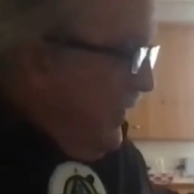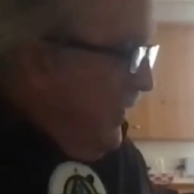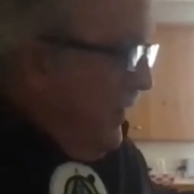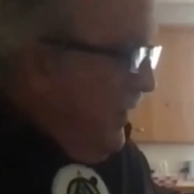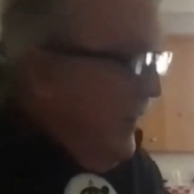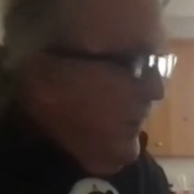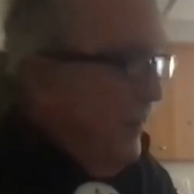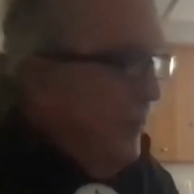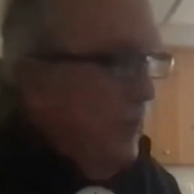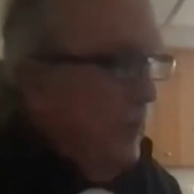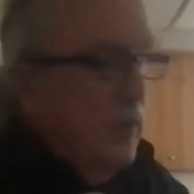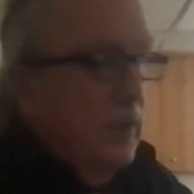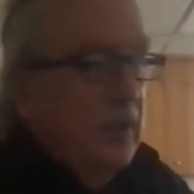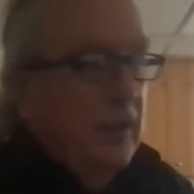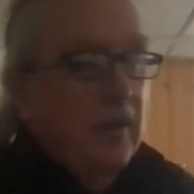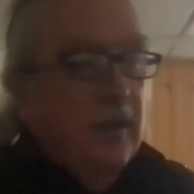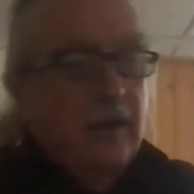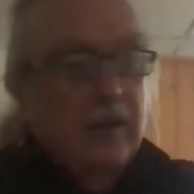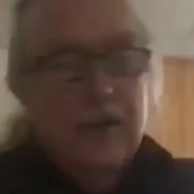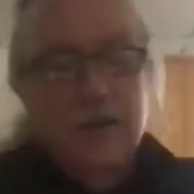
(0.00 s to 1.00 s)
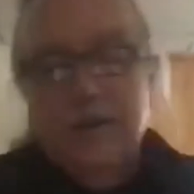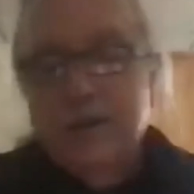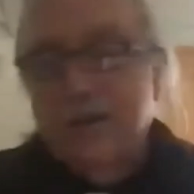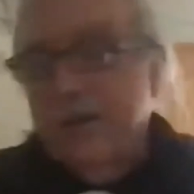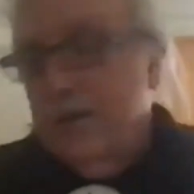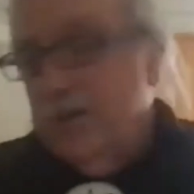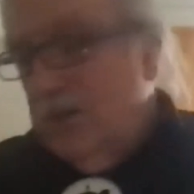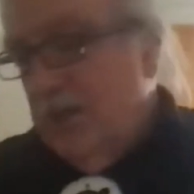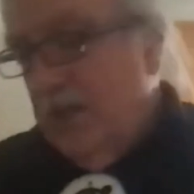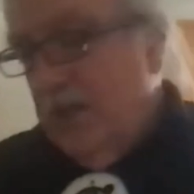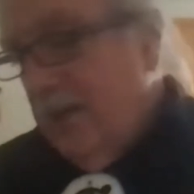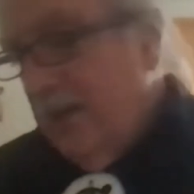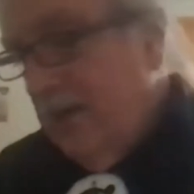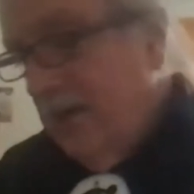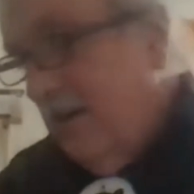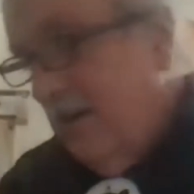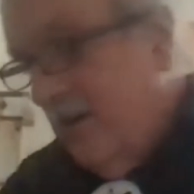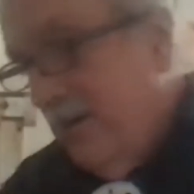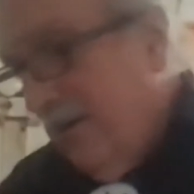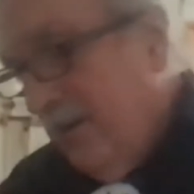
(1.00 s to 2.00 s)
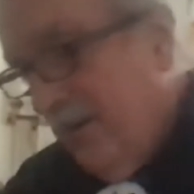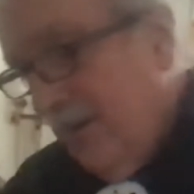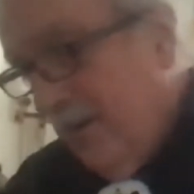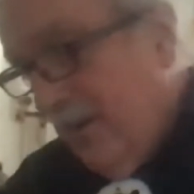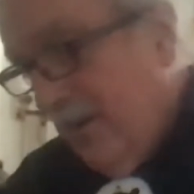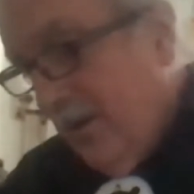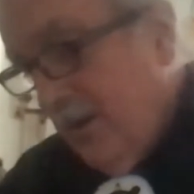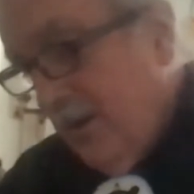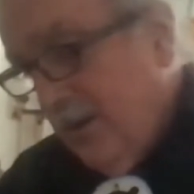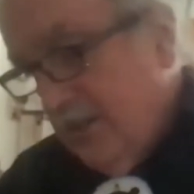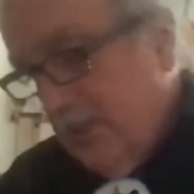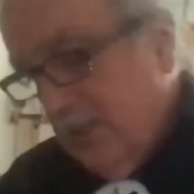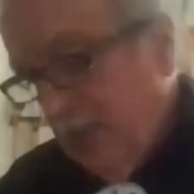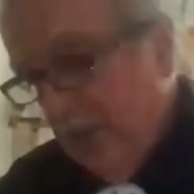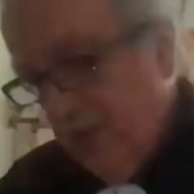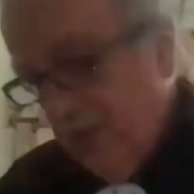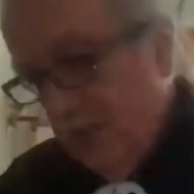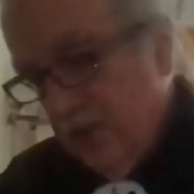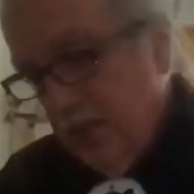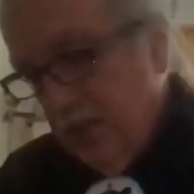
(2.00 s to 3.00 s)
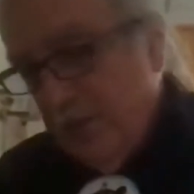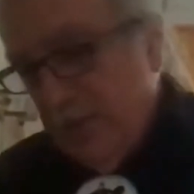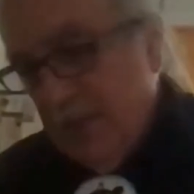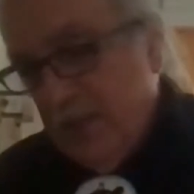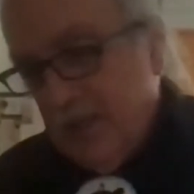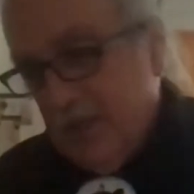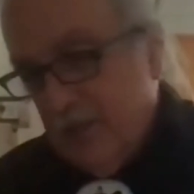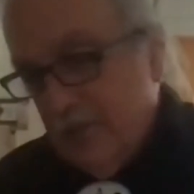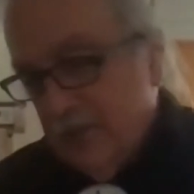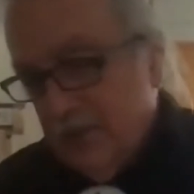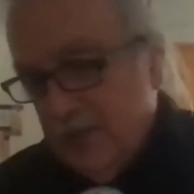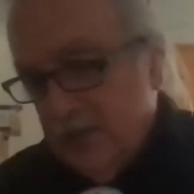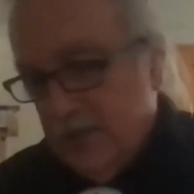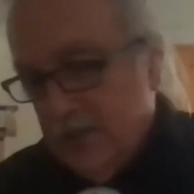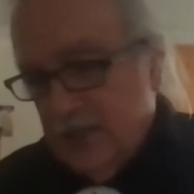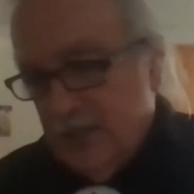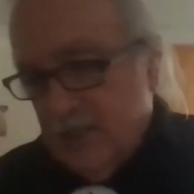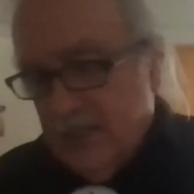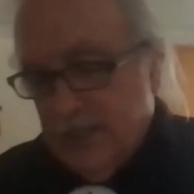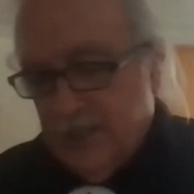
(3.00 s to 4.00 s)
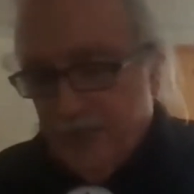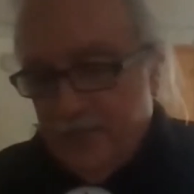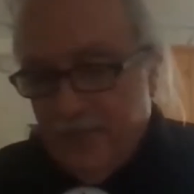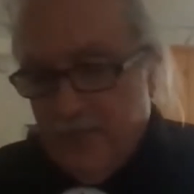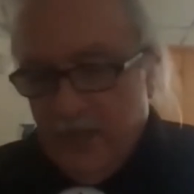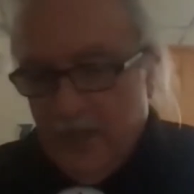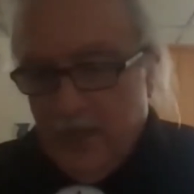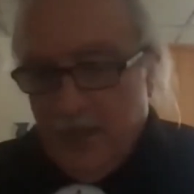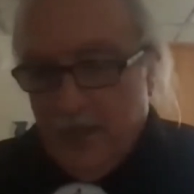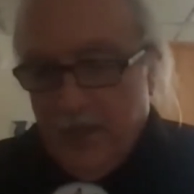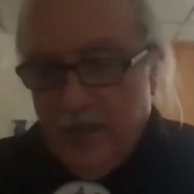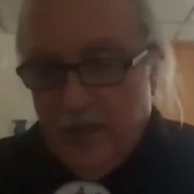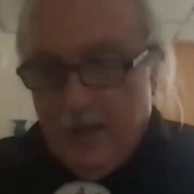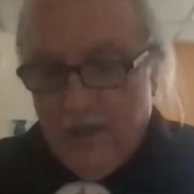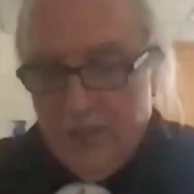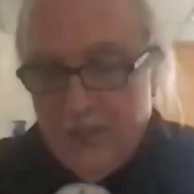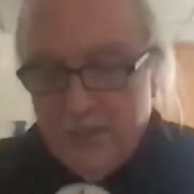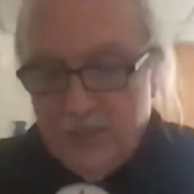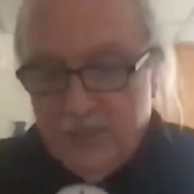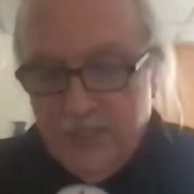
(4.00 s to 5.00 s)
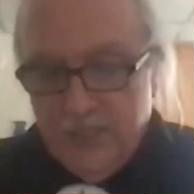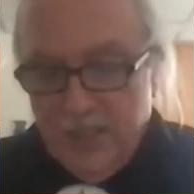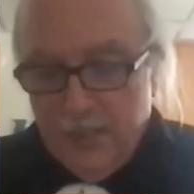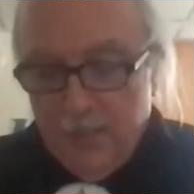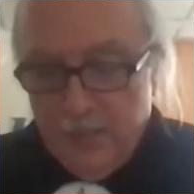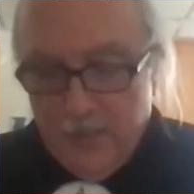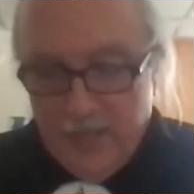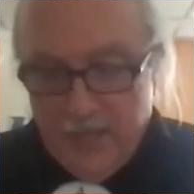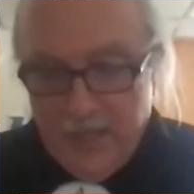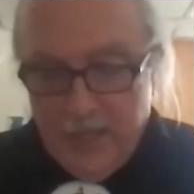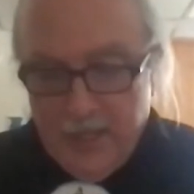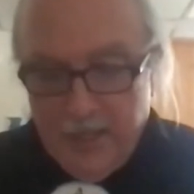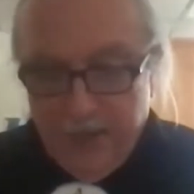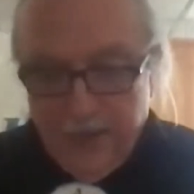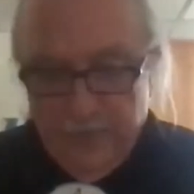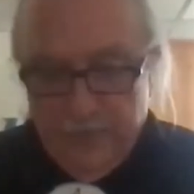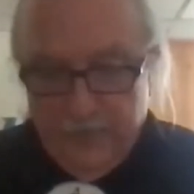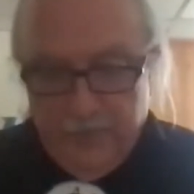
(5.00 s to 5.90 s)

going to share something that was said by